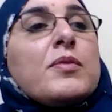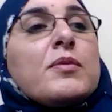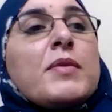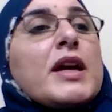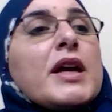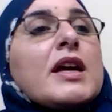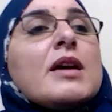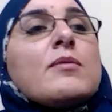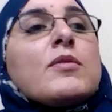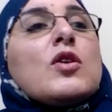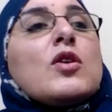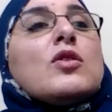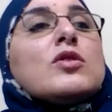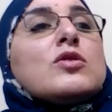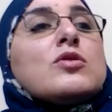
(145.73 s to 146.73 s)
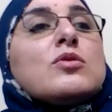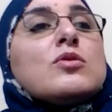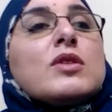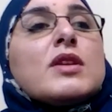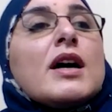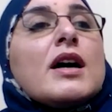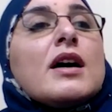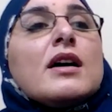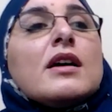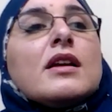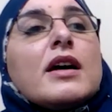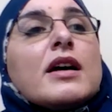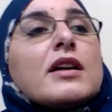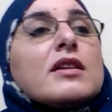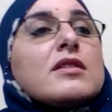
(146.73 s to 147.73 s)
make him go to the
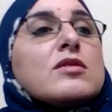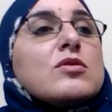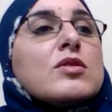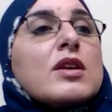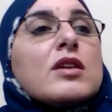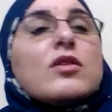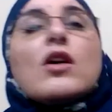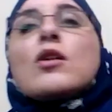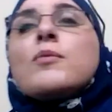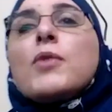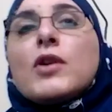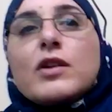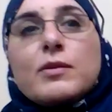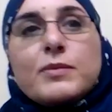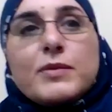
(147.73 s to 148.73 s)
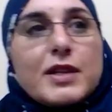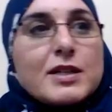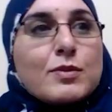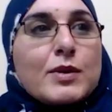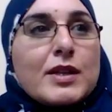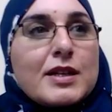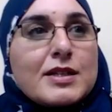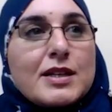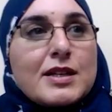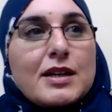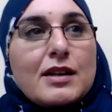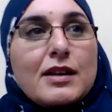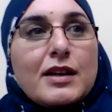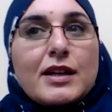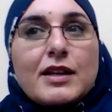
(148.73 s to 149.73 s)
like to the rock bottom that's what they
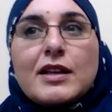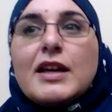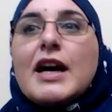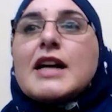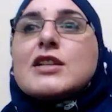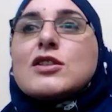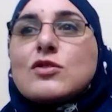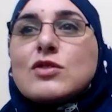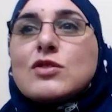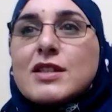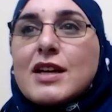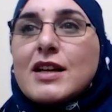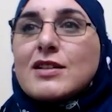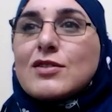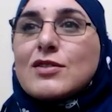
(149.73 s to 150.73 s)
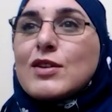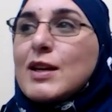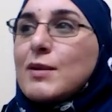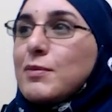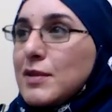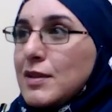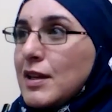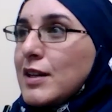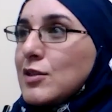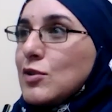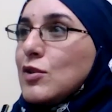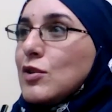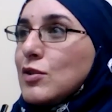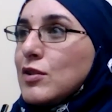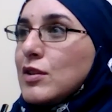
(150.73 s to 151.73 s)
say like he has to stay to keep like to
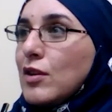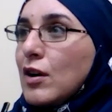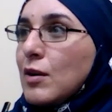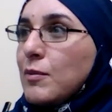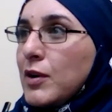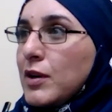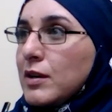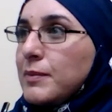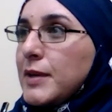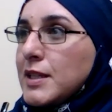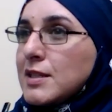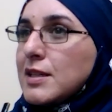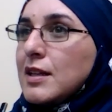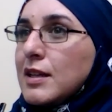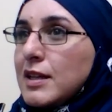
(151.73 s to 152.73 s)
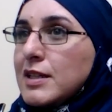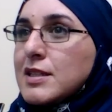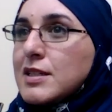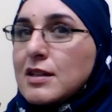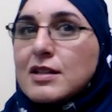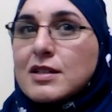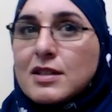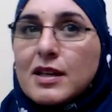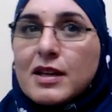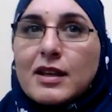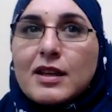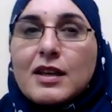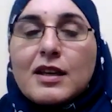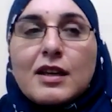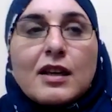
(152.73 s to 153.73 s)
go to the rock bottom until he starts like
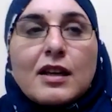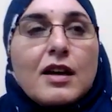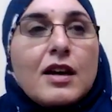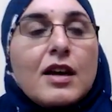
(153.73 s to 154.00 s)
thinking